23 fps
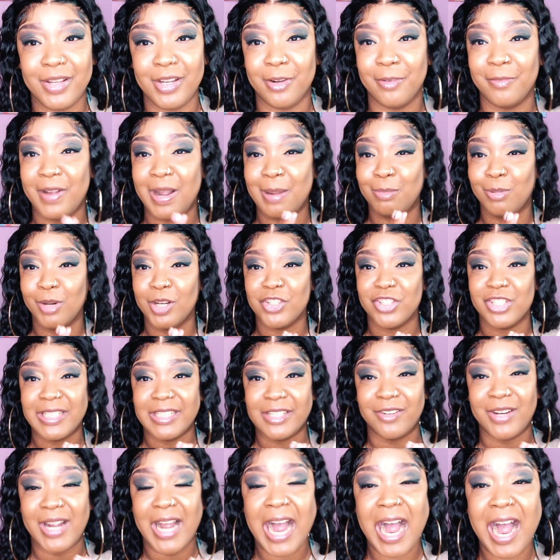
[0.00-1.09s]
Your vibrations
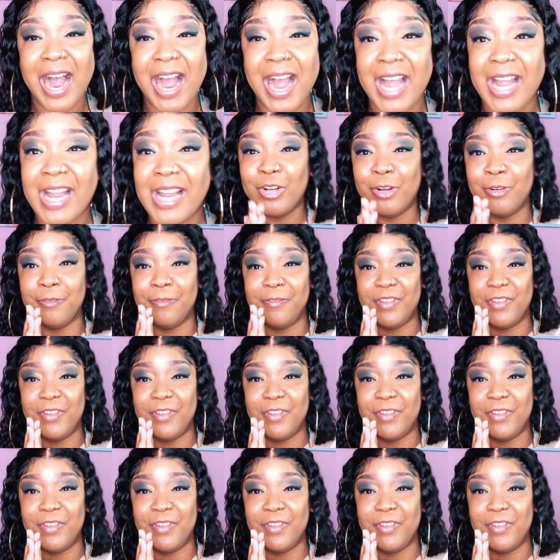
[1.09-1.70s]
are high. You're